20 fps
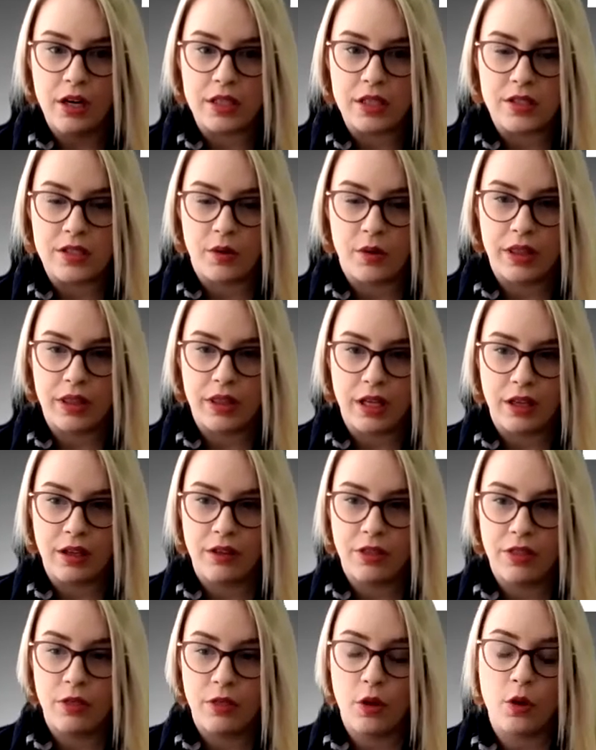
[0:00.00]
And so I
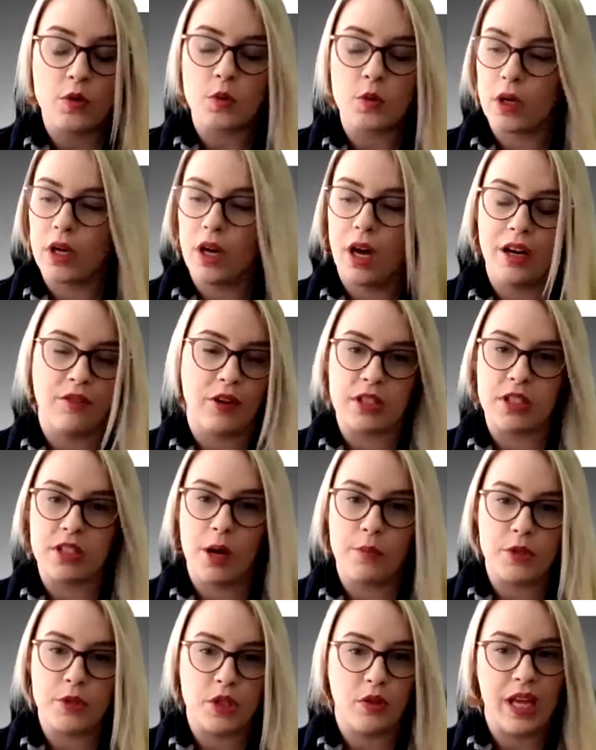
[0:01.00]
think those were kind of our
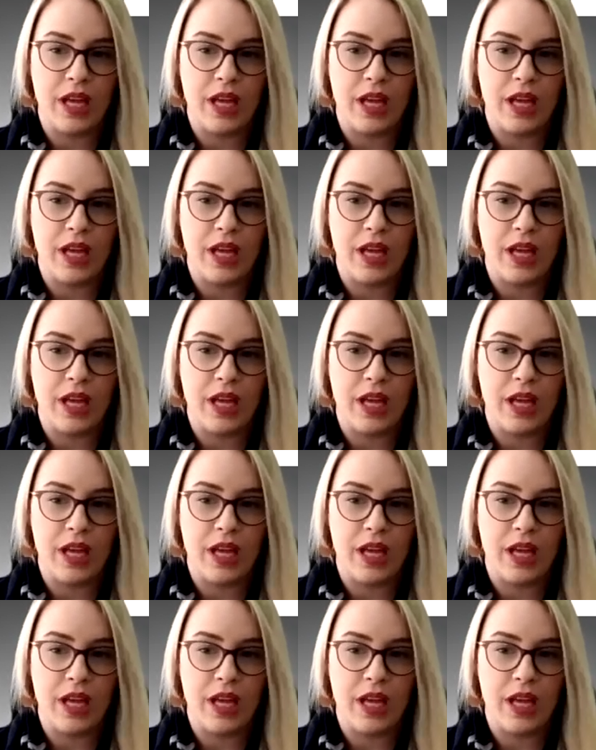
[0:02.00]
top two,